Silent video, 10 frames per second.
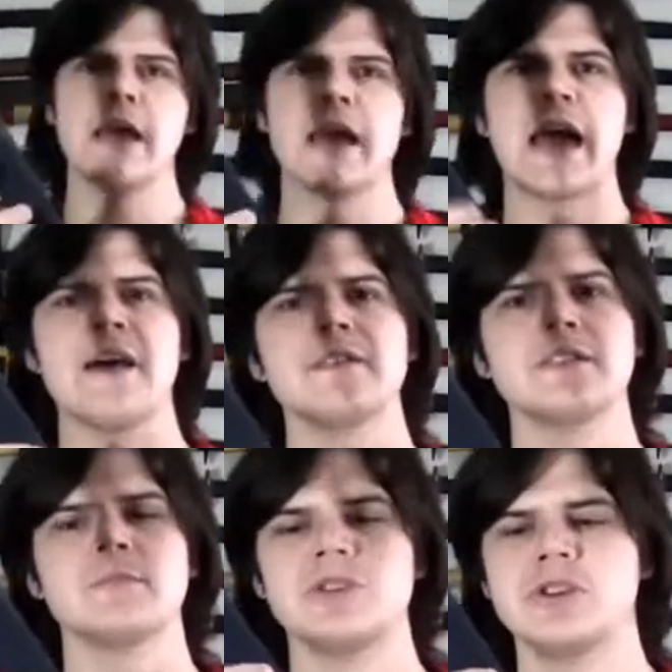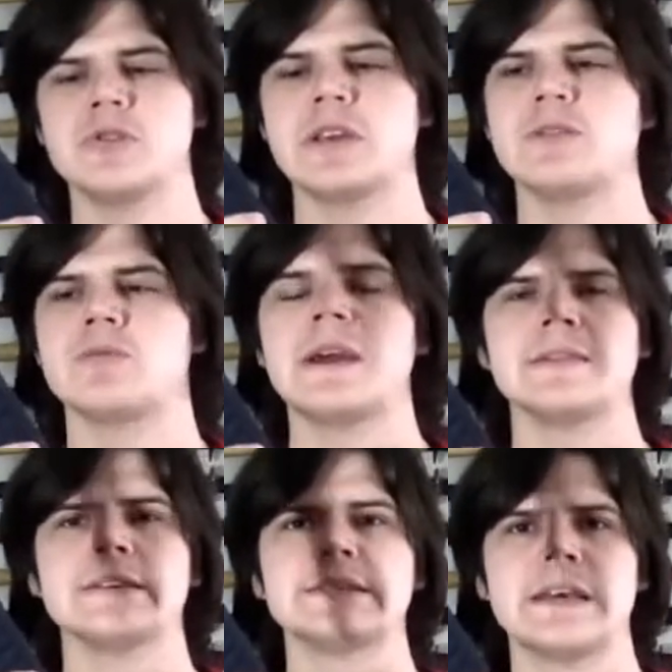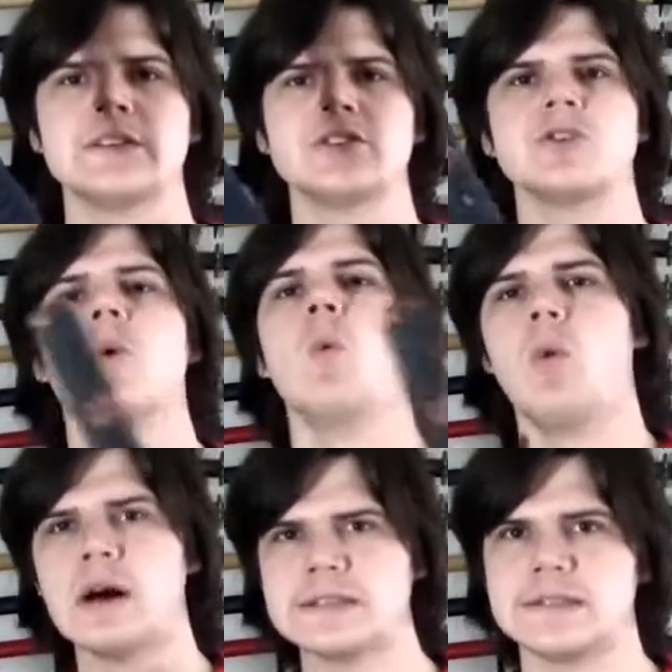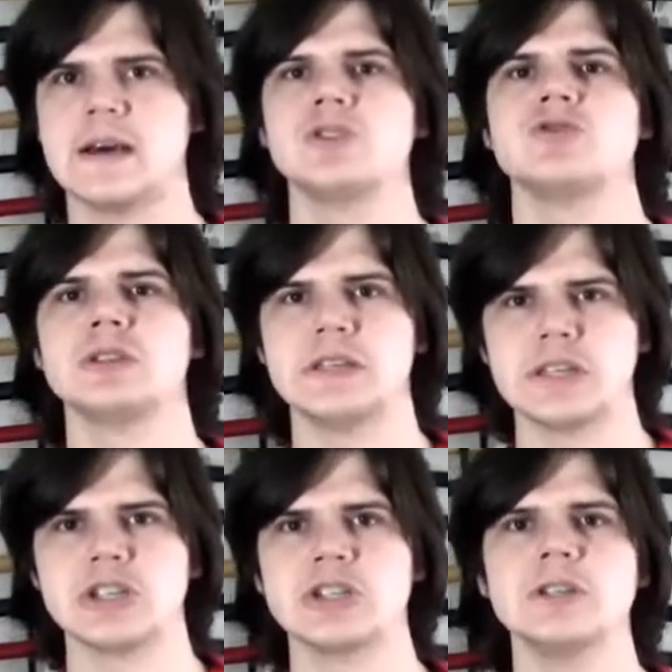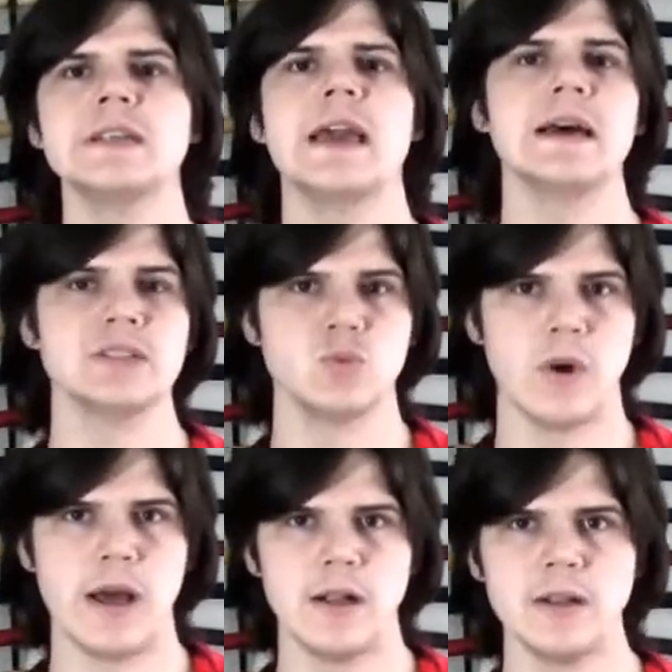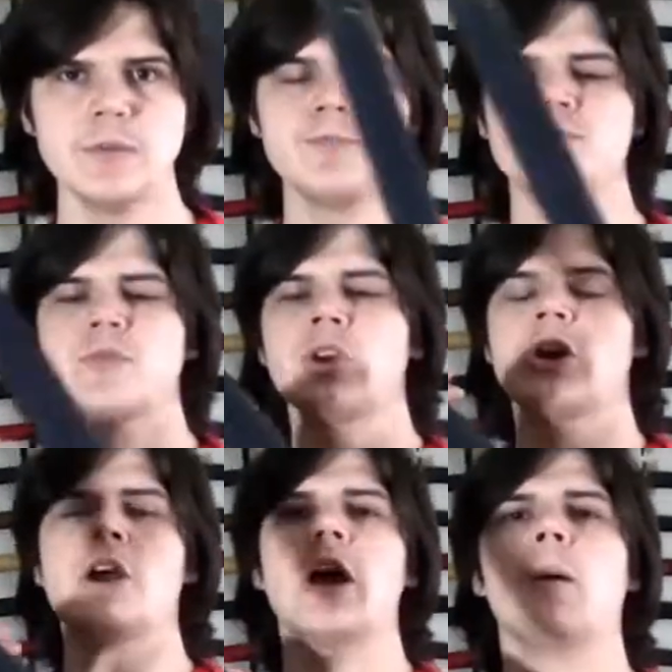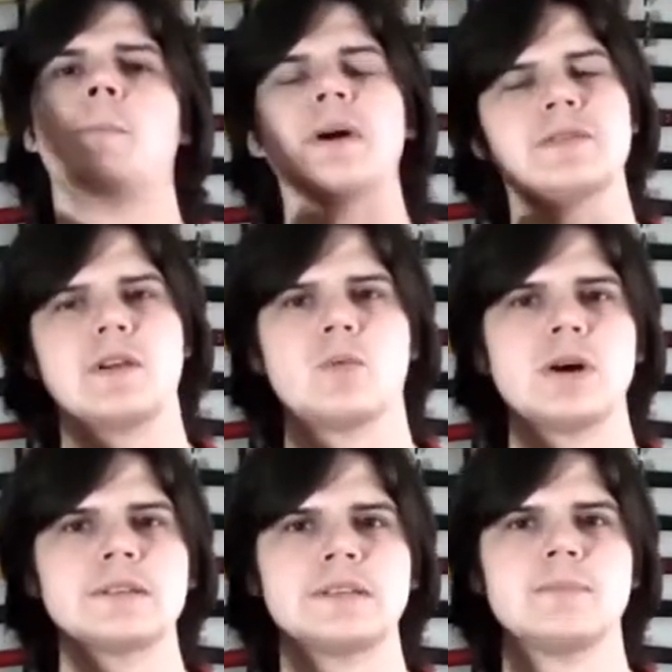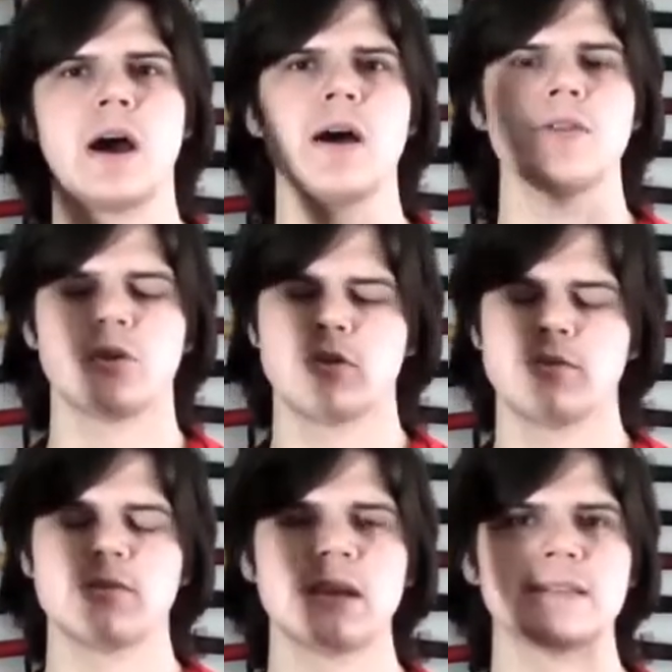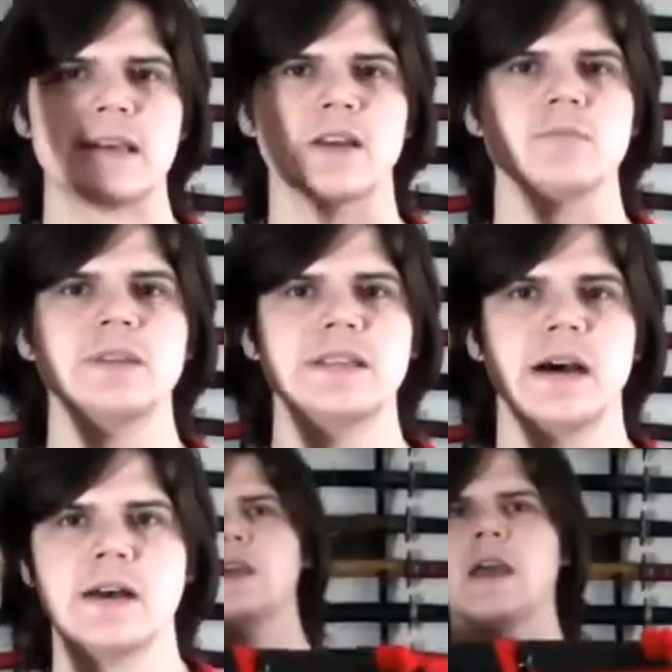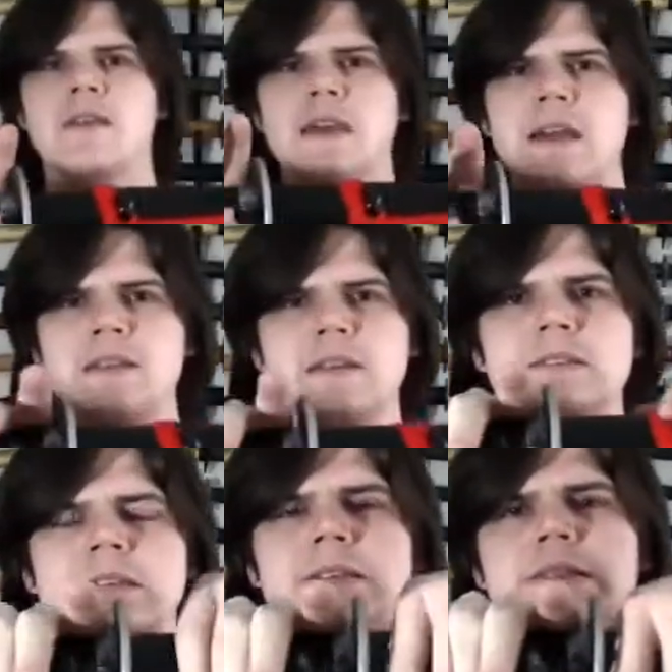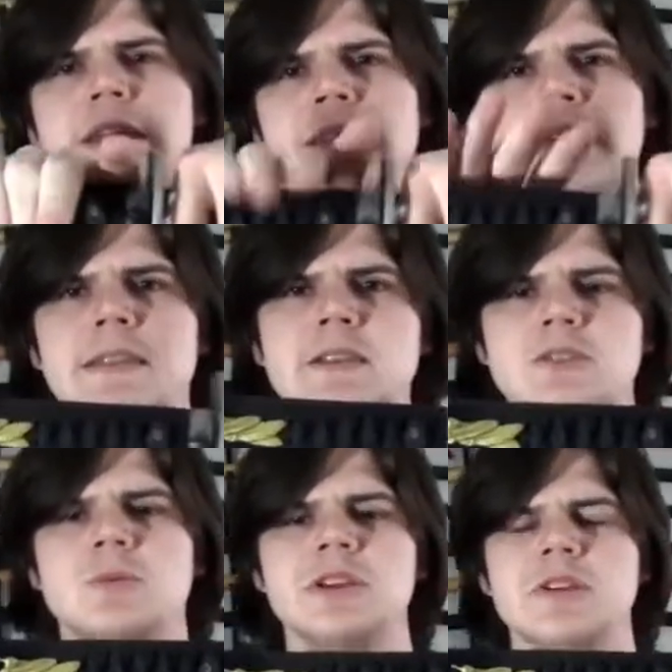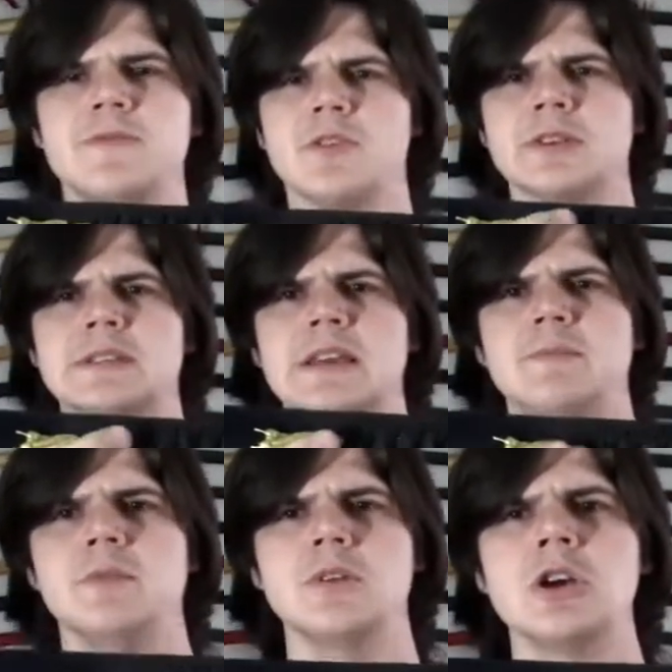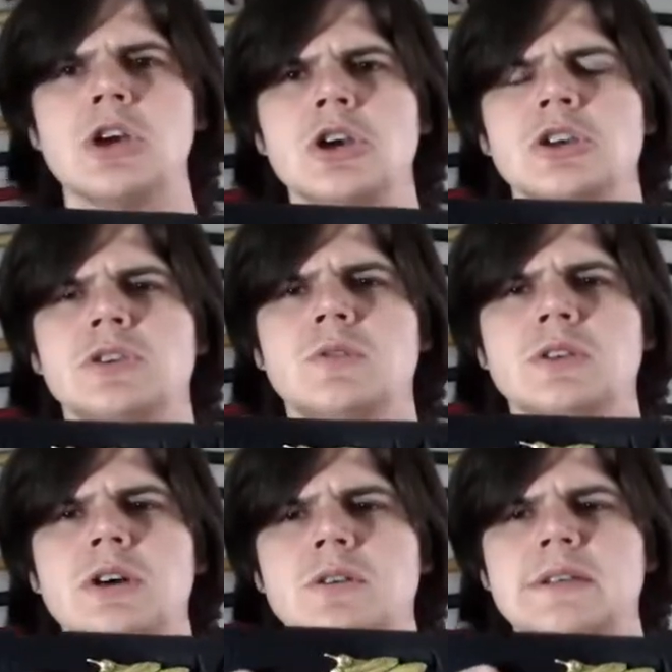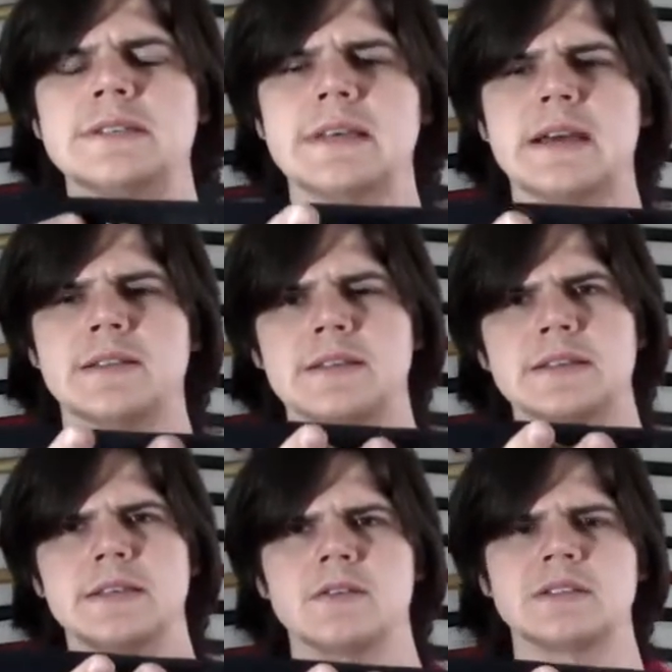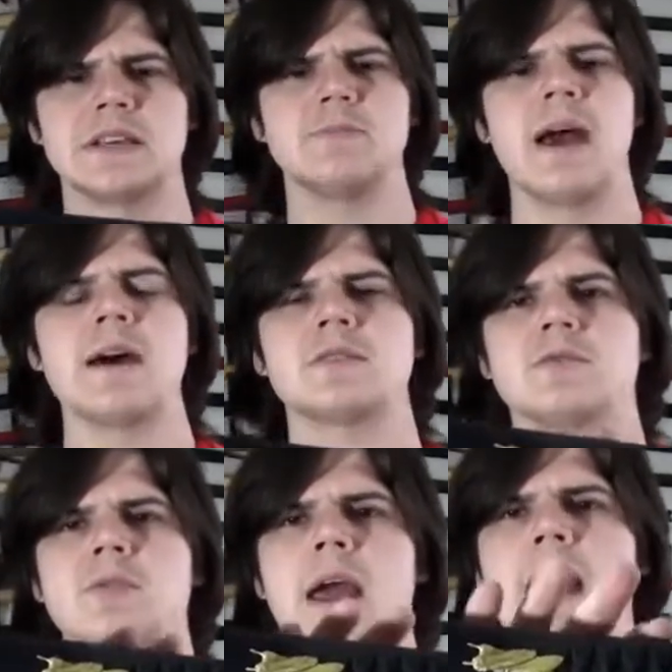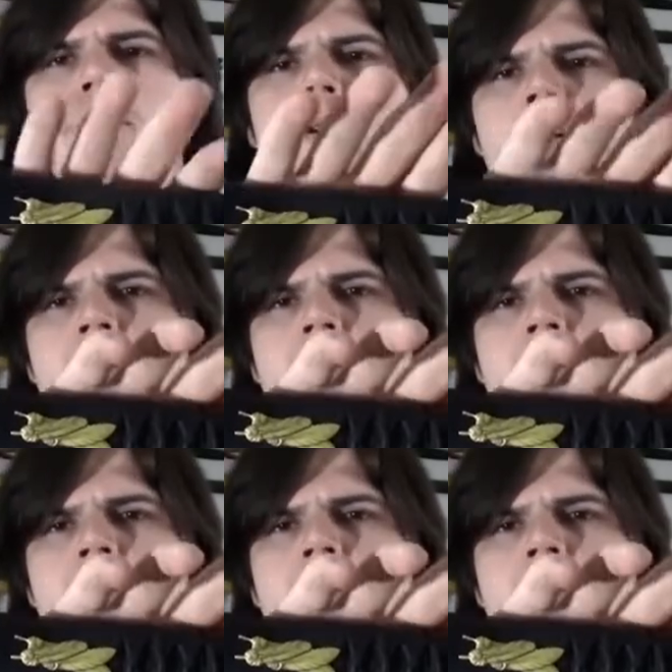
Having the Menuki right in the center was done traditionally as well, but there was some other things that could be done. And that is, say like this one here, for example. You will notice that this here is a battle wrap.